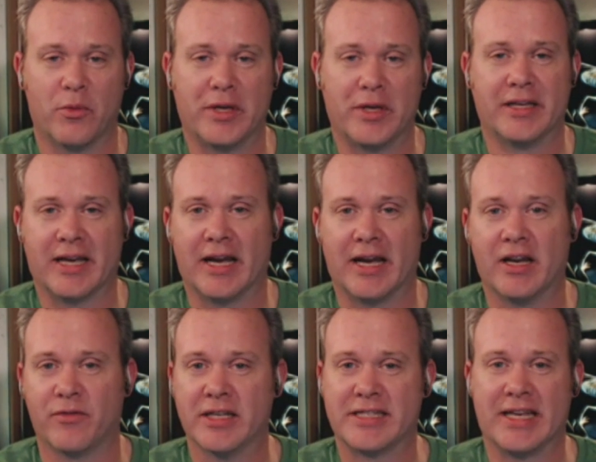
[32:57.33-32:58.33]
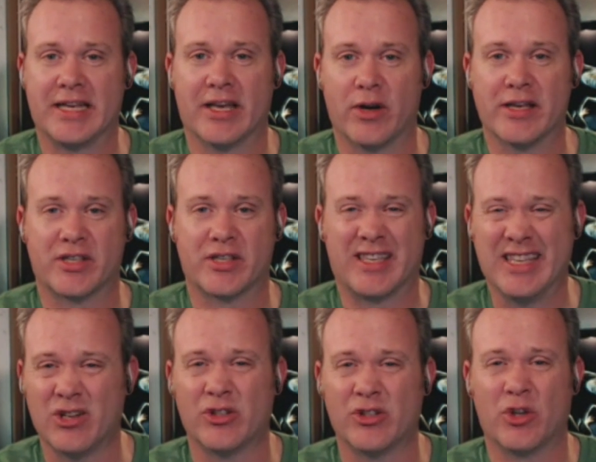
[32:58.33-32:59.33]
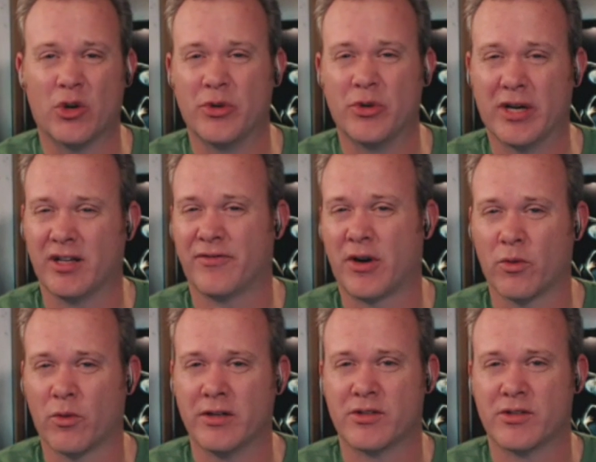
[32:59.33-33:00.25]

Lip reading: can kind of get together as a guild and go do LFR runs.